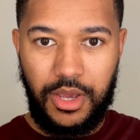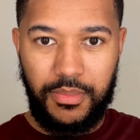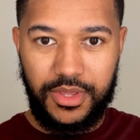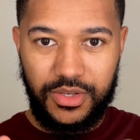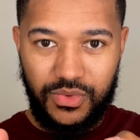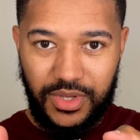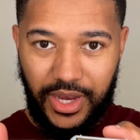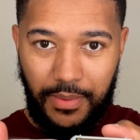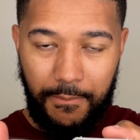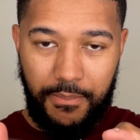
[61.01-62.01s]
But this one's like
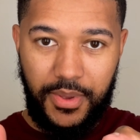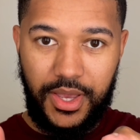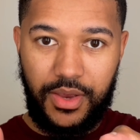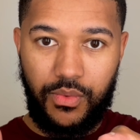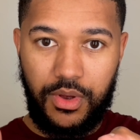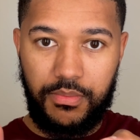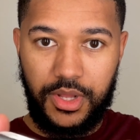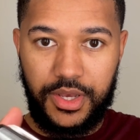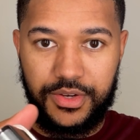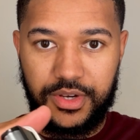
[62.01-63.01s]
a big one
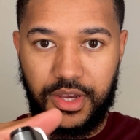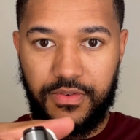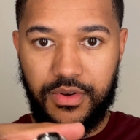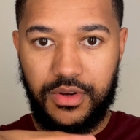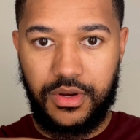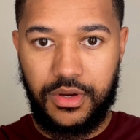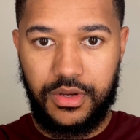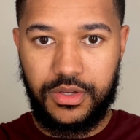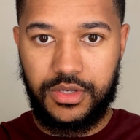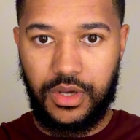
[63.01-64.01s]
blade shaver.
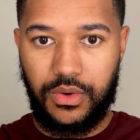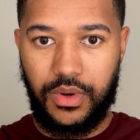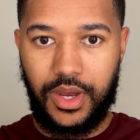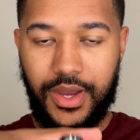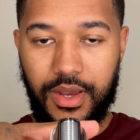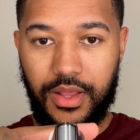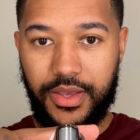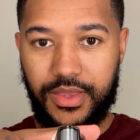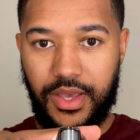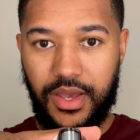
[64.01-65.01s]
So I kind of
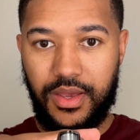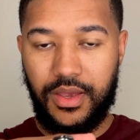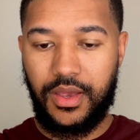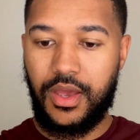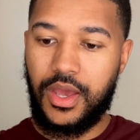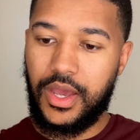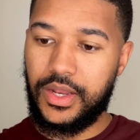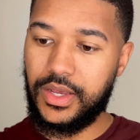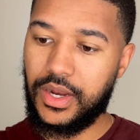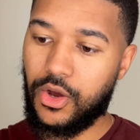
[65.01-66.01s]
like that. And
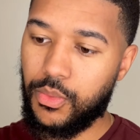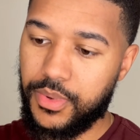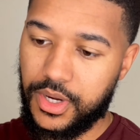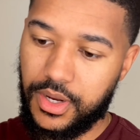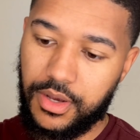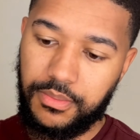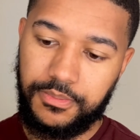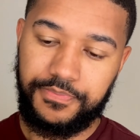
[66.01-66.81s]
then I opened it up.